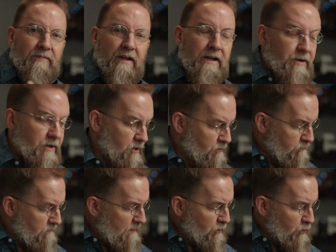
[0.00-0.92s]
I don't know,
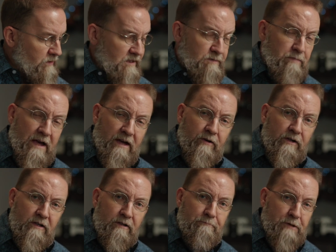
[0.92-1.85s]
maybe with this
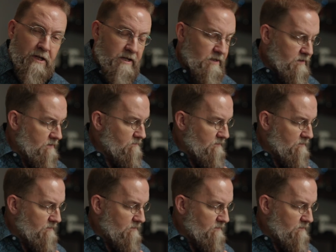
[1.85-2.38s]
battery in place,